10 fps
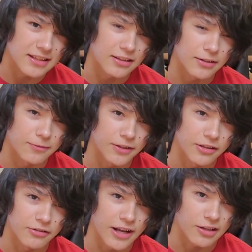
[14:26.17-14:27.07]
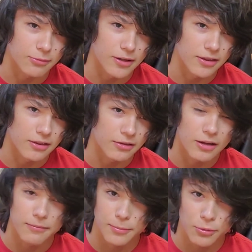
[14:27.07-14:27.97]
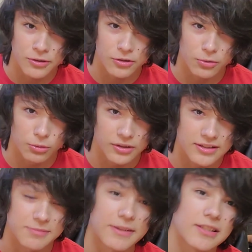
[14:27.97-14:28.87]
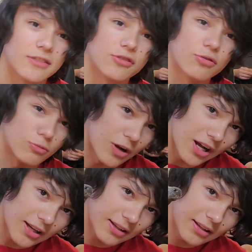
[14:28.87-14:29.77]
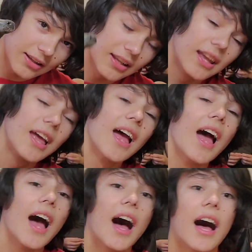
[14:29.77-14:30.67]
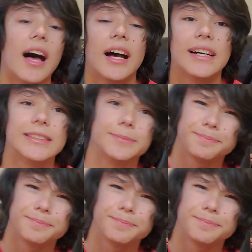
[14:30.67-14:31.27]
that they're fun to interact with. No, they're boring to hold because it's basically just a rock. What